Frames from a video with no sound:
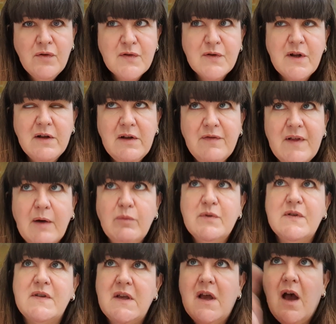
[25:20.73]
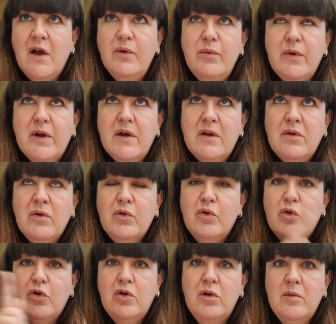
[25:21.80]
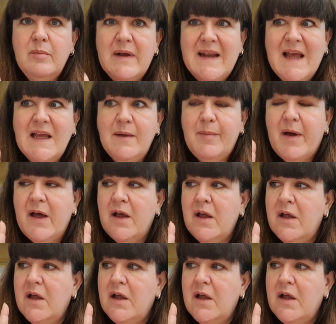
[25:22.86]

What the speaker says: so I don't know if that was the owner or my neighbour,